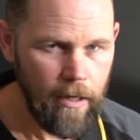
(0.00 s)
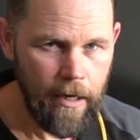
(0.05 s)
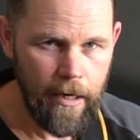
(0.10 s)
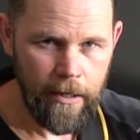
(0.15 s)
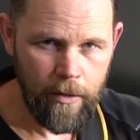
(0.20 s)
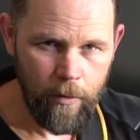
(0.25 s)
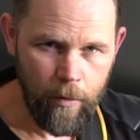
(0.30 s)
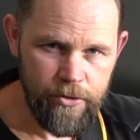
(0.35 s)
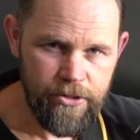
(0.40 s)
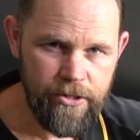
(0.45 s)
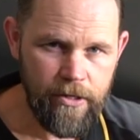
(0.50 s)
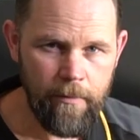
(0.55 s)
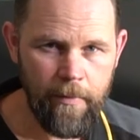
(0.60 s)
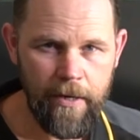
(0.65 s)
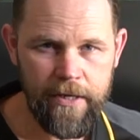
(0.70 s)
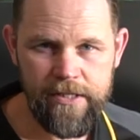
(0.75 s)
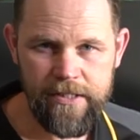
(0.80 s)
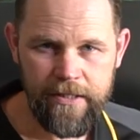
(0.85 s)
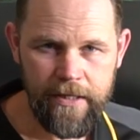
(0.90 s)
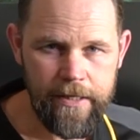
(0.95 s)
and it also
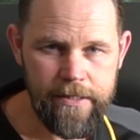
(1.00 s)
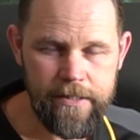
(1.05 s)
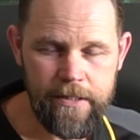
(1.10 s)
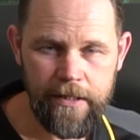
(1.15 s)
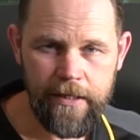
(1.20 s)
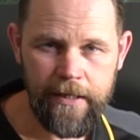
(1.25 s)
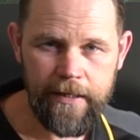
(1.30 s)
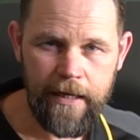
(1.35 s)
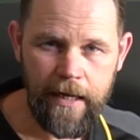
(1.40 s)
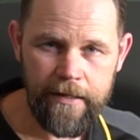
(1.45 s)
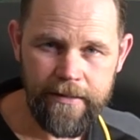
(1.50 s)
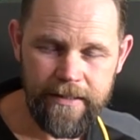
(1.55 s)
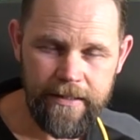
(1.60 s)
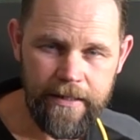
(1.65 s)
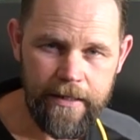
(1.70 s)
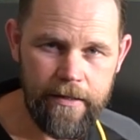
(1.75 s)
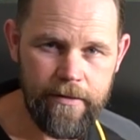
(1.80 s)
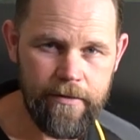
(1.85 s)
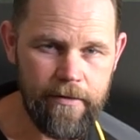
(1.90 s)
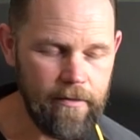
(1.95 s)
makes it easier to get
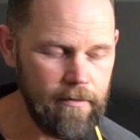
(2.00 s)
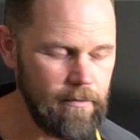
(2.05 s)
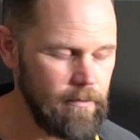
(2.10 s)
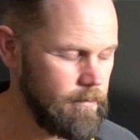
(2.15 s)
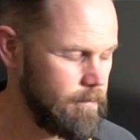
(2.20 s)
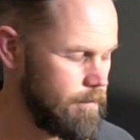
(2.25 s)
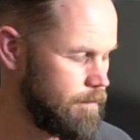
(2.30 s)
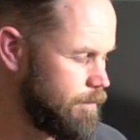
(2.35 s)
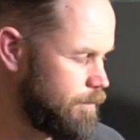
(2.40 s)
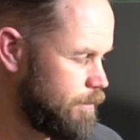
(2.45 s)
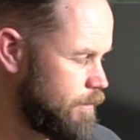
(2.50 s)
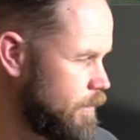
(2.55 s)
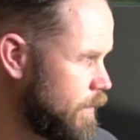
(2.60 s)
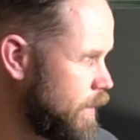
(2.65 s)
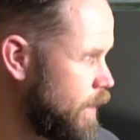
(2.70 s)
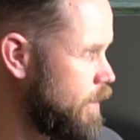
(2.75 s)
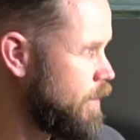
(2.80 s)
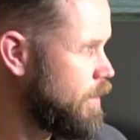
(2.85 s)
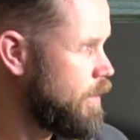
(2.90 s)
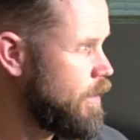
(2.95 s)
underneath it.
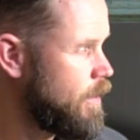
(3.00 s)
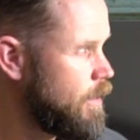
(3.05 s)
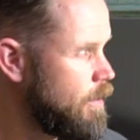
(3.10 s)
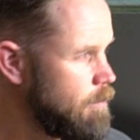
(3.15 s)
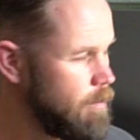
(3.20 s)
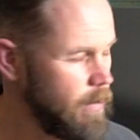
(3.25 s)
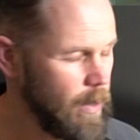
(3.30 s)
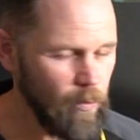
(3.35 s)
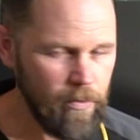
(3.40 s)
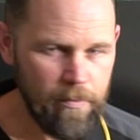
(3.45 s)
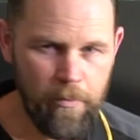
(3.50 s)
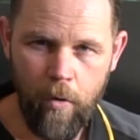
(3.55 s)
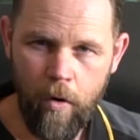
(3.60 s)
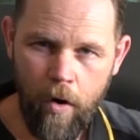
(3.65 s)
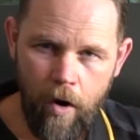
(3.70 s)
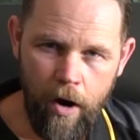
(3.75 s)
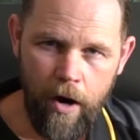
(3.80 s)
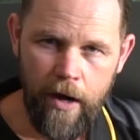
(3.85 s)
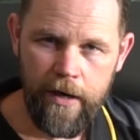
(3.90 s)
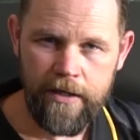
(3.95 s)
But with
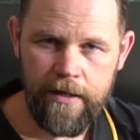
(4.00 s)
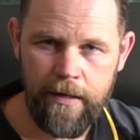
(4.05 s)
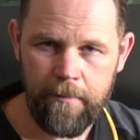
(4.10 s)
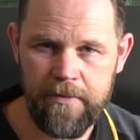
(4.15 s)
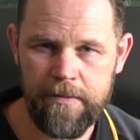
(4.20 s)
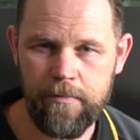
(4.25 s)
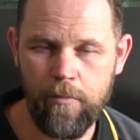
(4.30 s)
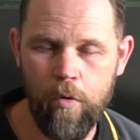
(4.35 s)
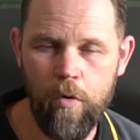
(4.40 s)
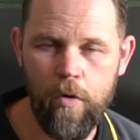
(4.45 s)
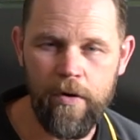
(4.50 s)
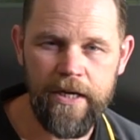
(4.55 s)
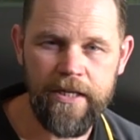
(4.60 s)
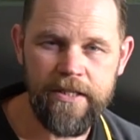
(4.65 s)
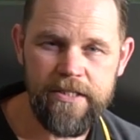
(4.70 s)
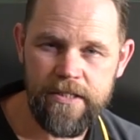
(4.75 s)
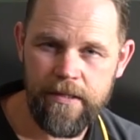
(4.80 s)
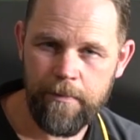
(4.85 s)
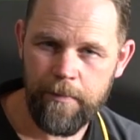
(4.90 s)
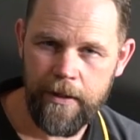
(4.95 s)
more height comes more
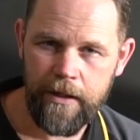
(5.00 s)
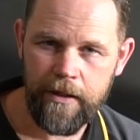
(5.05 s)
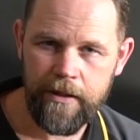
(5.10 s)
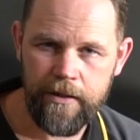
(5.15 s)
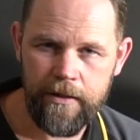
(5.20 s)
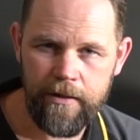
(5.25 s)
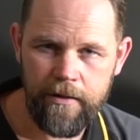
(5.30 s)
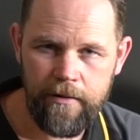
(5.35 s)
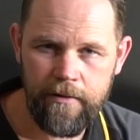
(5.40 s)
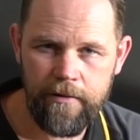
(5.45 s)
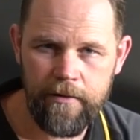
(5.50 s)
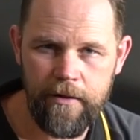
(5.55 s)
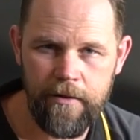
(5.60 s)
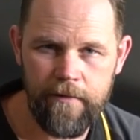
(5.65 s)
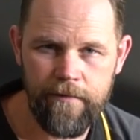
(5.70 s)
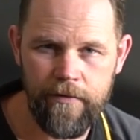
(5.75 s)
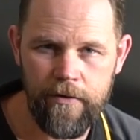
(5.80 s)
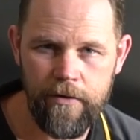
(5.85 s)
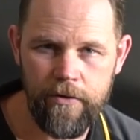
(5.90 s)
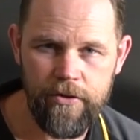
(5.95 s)
instability
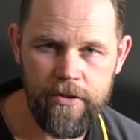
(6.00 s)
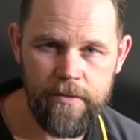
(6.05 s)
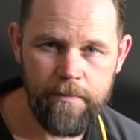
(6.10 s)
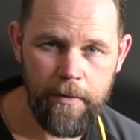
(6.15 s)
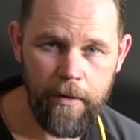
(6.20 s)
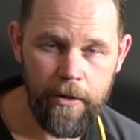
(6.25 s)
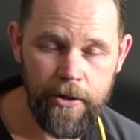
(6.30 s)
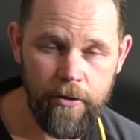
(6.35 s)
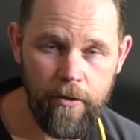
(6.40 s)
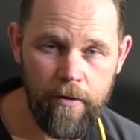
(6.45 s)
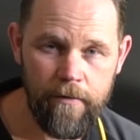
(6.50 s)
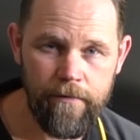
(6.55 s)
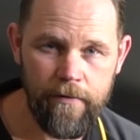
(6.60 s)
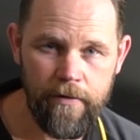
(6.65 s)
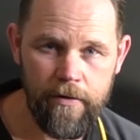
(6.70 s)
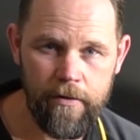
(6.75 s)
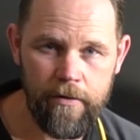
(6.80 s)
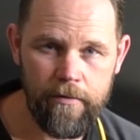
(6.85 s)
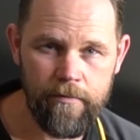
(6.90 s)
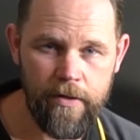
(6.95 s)
if you're just building off
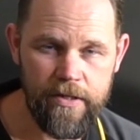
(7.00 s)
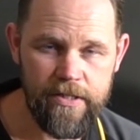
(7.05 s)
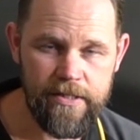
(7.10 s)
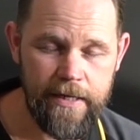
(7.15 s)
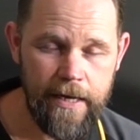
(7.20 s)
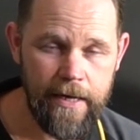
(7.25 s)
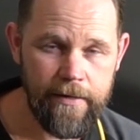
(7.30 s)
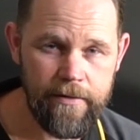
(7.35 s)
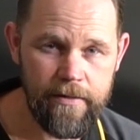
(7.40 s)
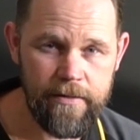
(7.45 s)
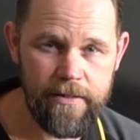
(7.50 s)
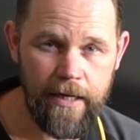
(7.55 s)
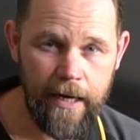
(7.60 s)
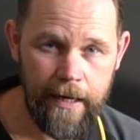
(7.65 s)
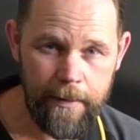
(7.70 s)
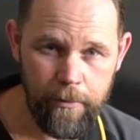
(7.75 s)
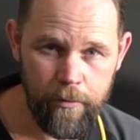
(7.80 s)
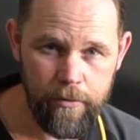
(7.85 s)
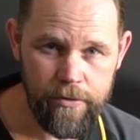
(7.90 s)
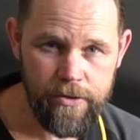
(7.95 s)
a standard
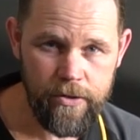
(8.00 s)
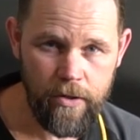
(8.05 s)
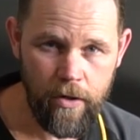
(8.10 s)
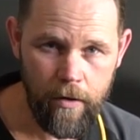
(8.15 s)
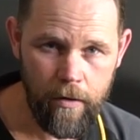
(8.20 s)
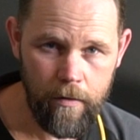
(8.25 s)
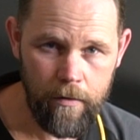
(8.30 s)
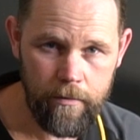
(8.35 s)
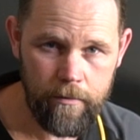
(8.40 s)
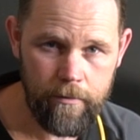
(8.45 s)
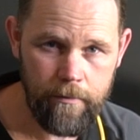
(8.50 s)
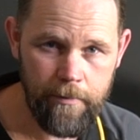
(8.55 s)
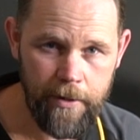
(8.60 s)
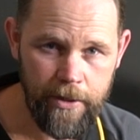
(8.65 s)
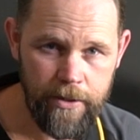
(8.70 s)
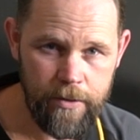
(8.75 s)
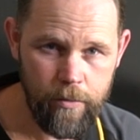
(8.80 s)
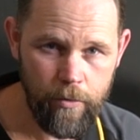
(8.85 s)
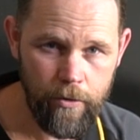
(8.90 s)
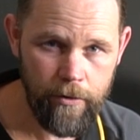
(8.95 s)
table style
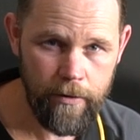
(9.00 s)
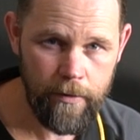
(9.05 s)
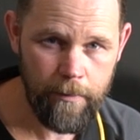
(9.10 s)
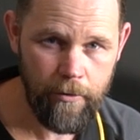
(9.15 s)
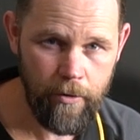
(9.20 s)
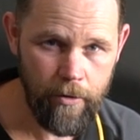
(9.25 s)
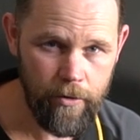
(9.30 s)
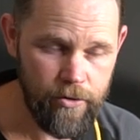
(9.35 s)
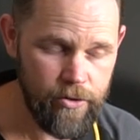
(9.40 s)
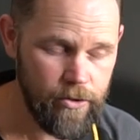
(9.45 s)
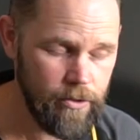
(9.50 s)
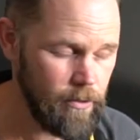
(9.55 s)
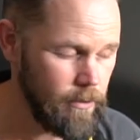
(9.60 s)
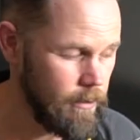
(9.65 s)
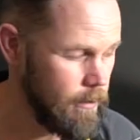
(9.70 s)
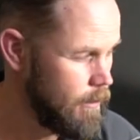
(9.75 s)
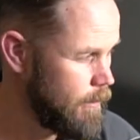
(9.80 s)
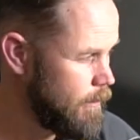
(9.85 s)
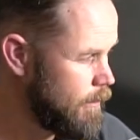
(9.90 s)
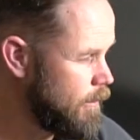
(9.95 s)
benchwork approach.
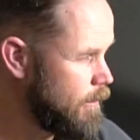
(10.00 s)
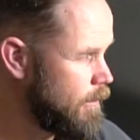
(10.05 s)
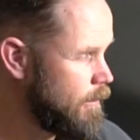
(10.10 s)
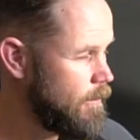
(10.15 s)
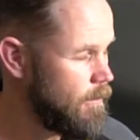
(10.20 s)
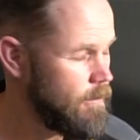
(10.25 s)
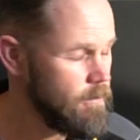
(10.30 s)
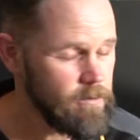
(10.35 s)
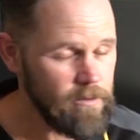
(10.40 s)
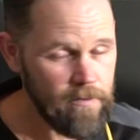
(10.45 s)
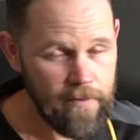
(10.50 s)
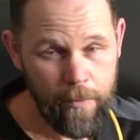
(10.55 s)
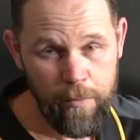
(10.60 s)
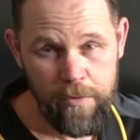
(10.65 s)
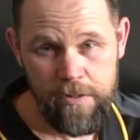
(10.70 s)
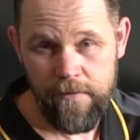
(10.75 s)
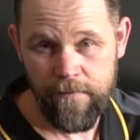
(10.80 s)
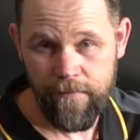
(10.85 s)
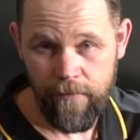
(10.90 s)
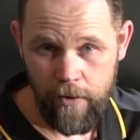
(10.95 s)
So that
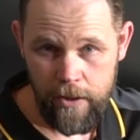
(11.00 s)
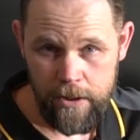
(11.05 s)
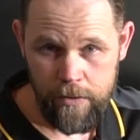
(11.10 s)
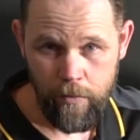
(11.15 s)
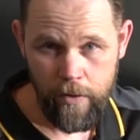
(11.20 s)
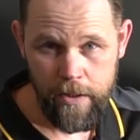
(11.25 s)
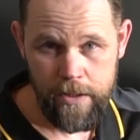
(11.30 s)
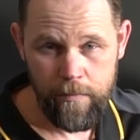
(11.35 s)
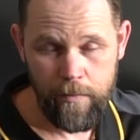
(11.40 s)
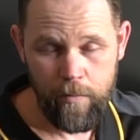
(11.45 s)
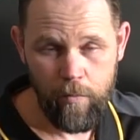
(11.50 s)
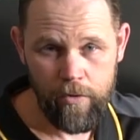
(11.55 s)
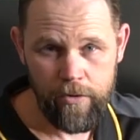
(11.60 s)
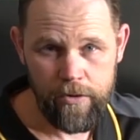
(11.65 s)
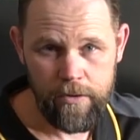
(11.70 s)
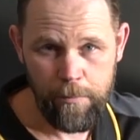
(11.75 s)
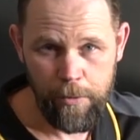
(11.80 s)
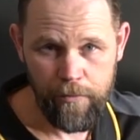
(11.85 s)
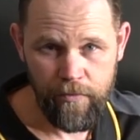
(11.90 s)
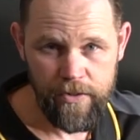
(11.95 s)
was the first reason we
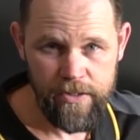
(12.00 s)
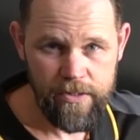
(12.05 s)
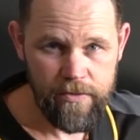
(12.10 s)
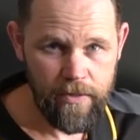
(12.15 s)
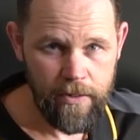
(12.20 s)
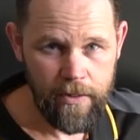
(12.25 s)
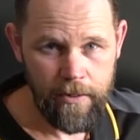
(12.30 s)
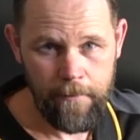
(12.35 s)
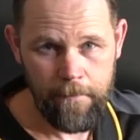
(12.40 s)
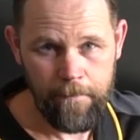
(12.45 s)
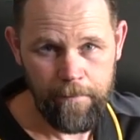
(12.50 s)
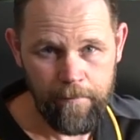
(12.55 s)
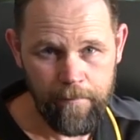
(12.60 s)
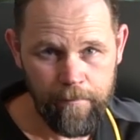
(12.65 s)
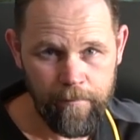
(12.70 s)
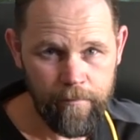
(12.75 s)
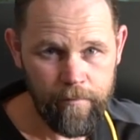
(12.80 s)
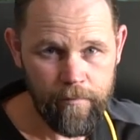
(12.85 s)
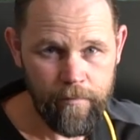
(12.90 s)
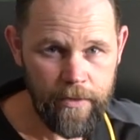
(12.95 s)
wanted to put this
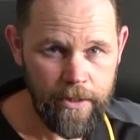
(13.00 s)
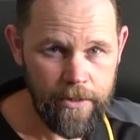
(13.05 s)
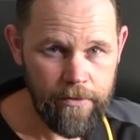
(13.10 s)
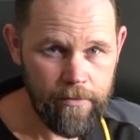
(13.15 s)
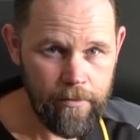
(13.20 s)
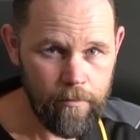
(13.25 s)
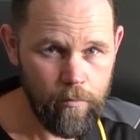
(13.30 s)
thing into